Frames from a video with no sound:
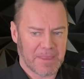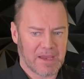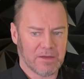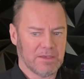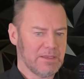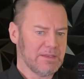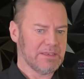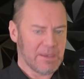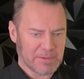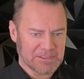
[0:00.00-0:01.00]
Now, to
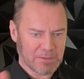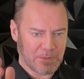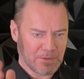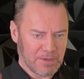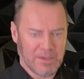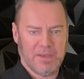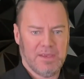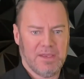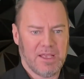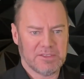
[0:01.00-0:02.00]
keep it simple,
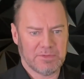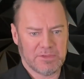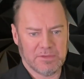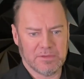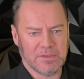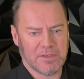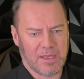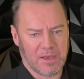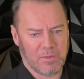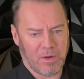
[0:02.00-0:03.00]
as we do,
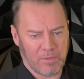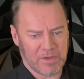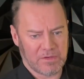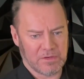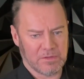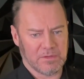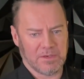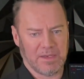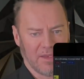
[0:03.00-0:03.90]
what we do